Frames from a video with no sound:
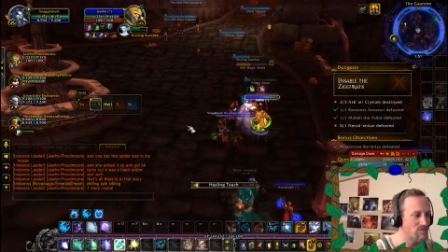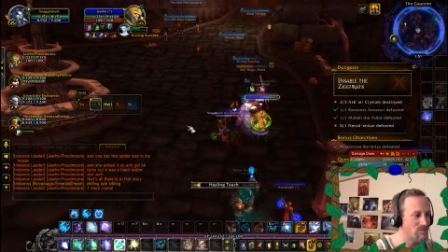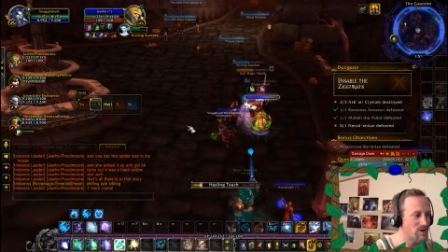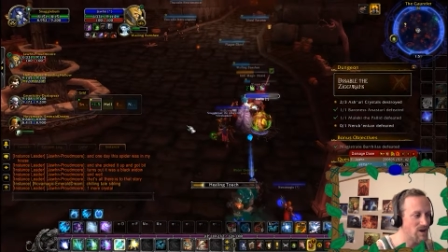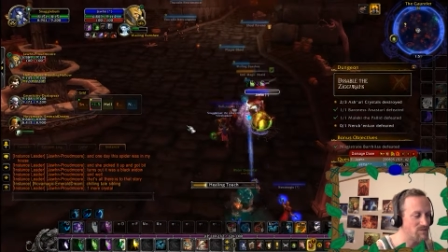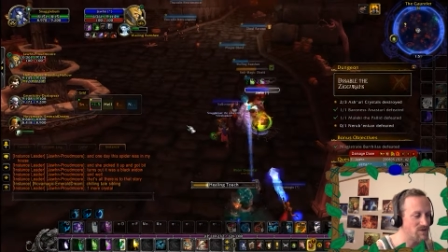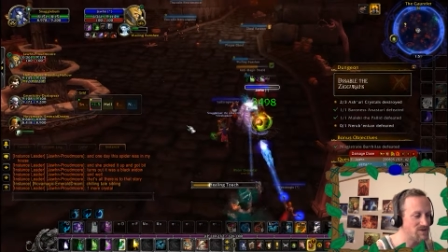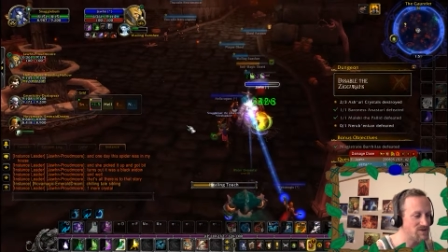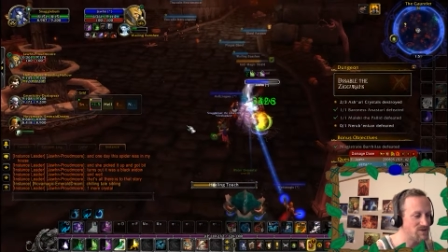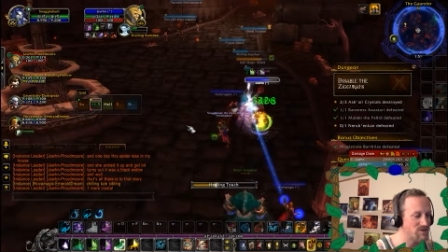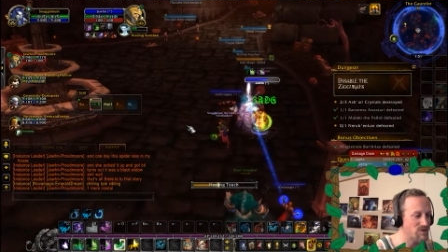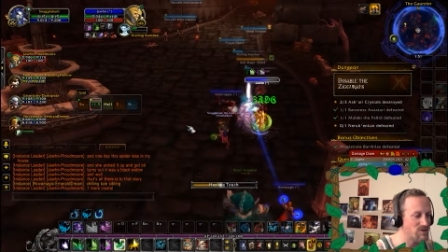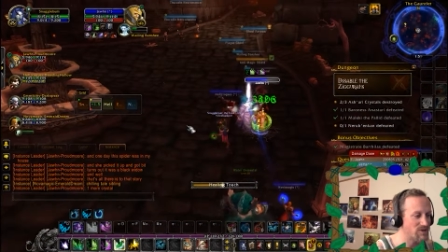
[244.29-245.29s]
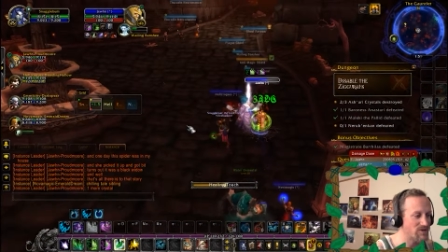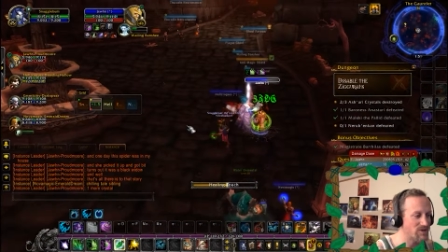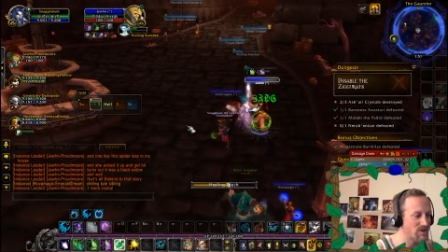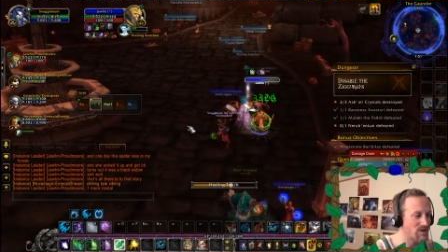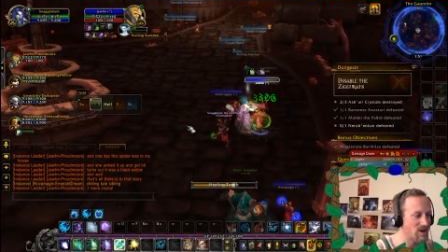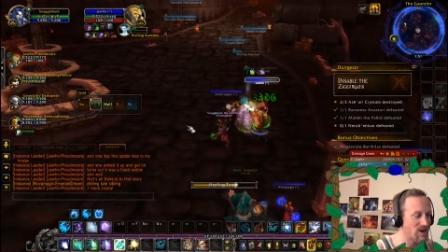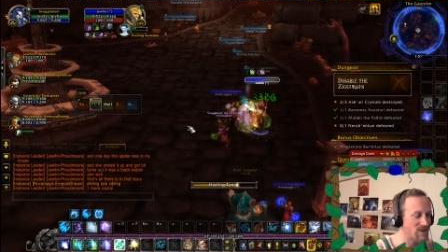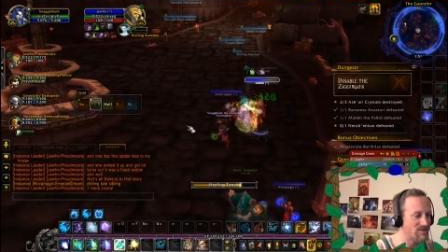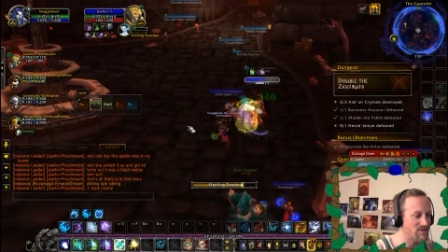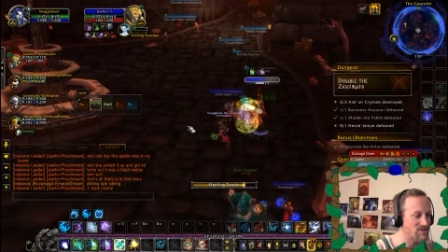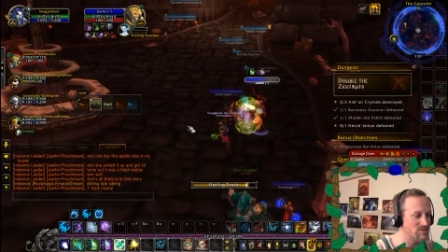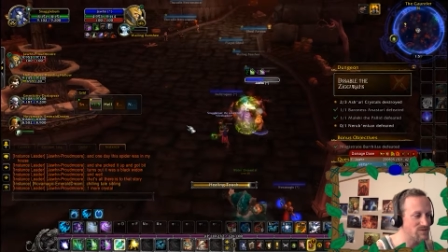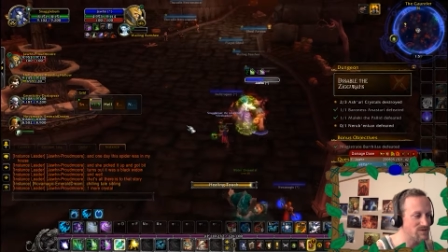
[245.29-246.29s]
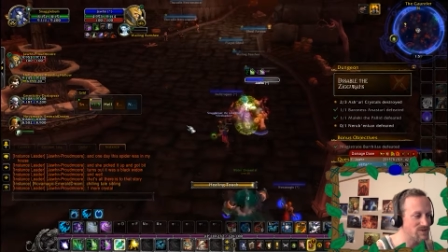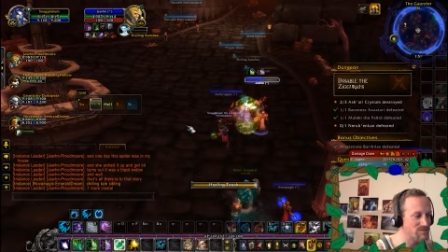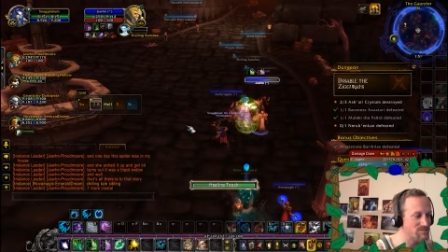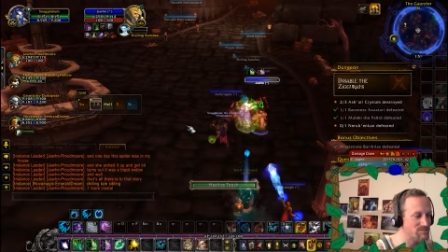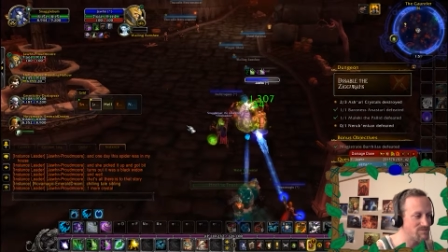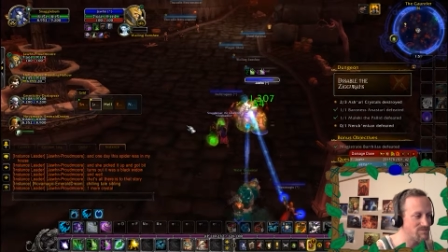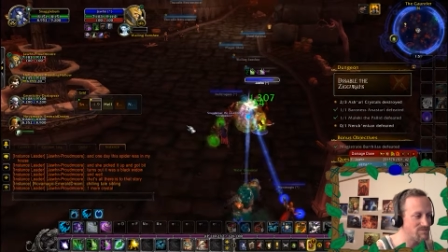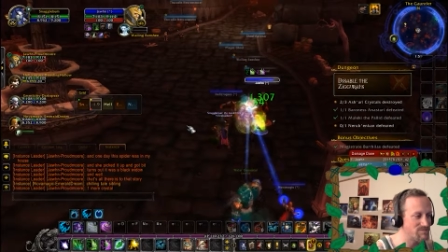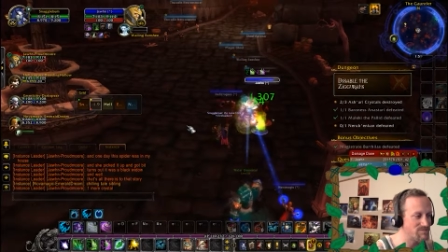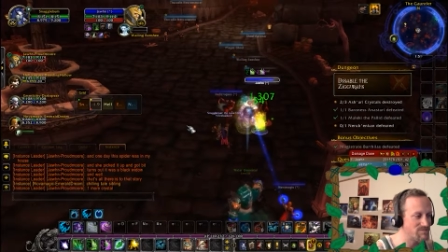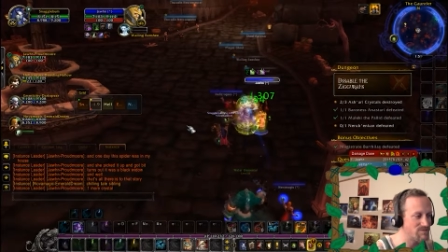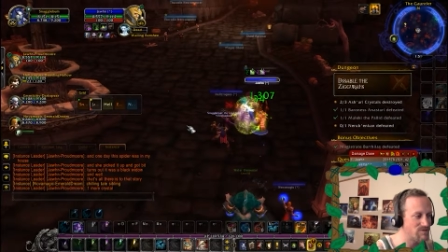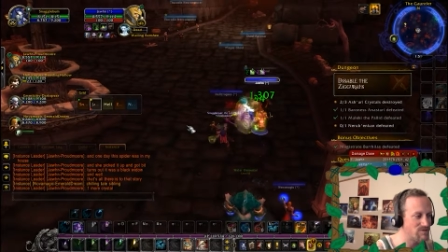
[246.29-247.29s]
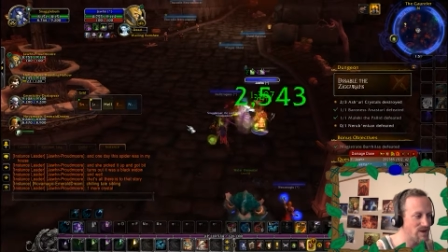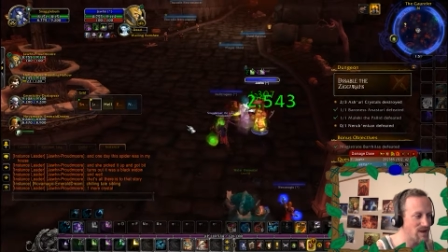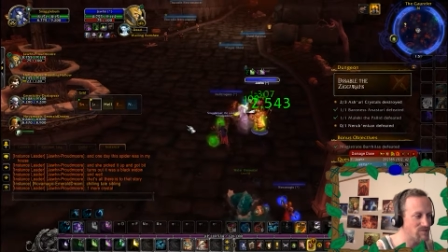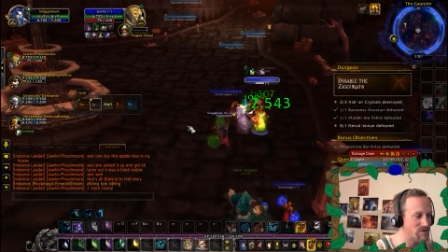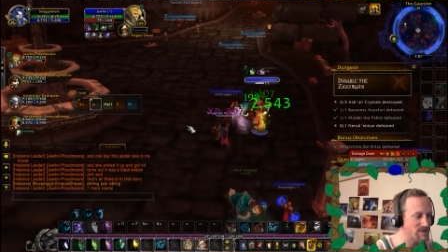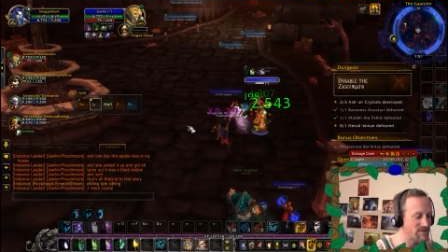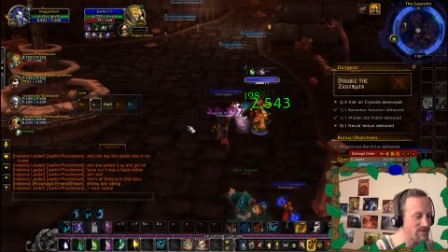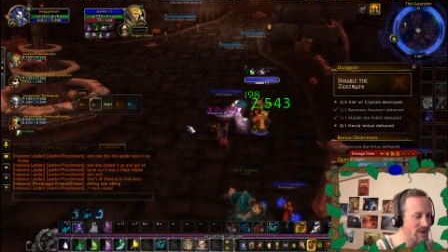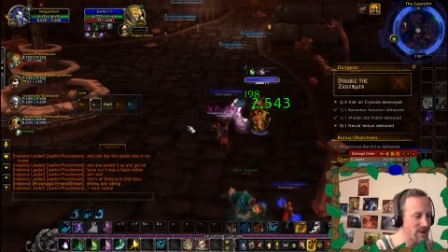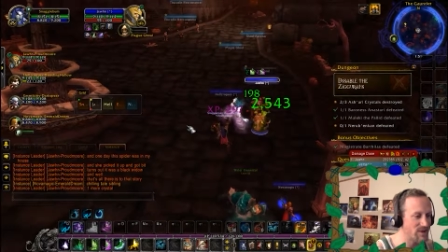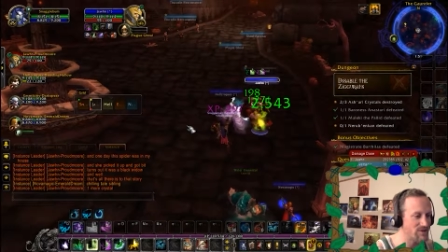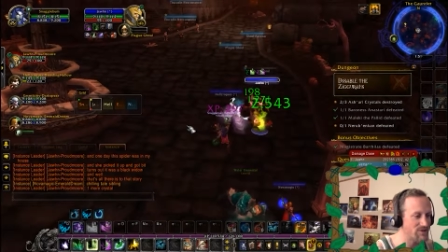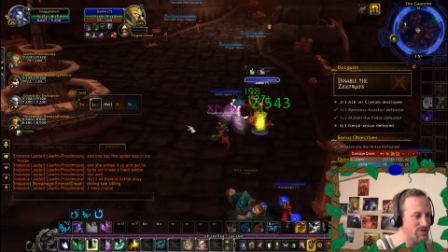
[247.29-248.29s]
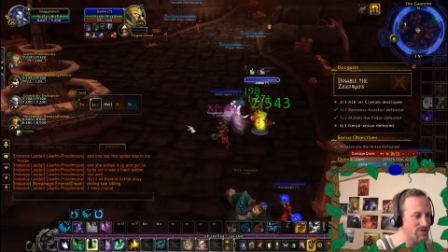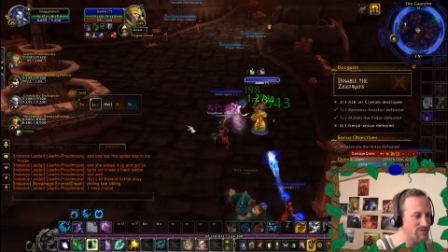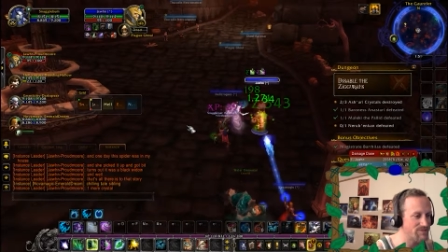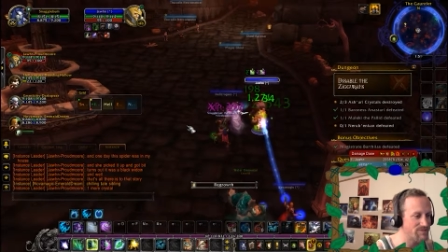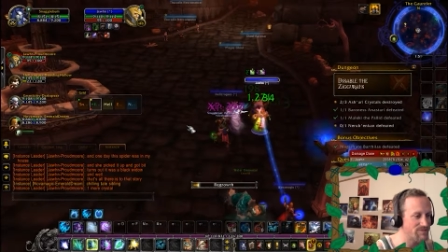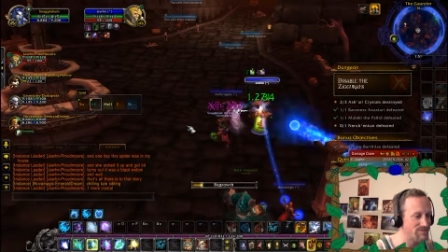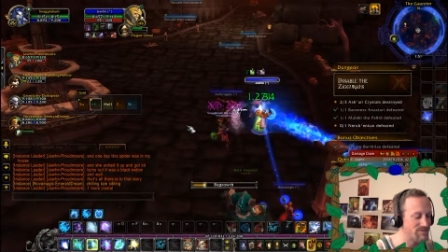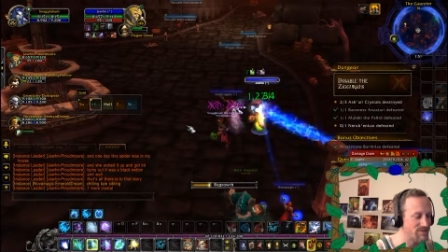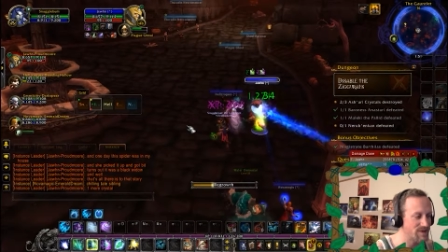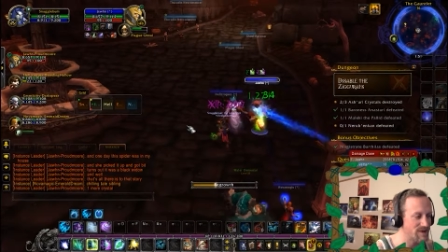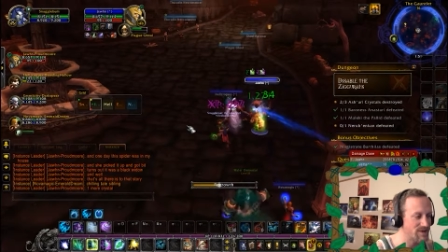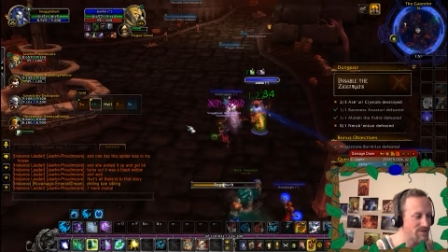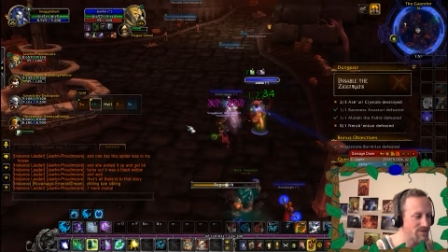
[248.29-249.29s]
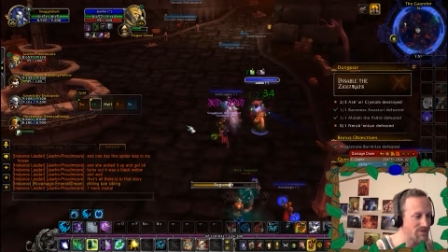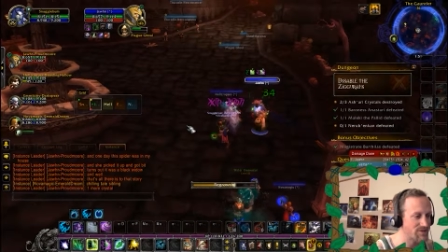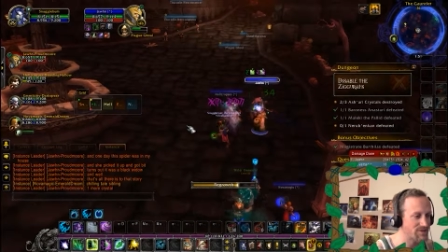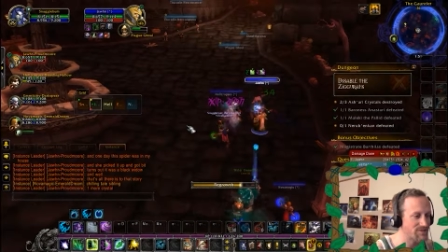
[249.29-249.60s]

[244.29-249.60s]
Why must you hold us all hostage with your rambling tales and things?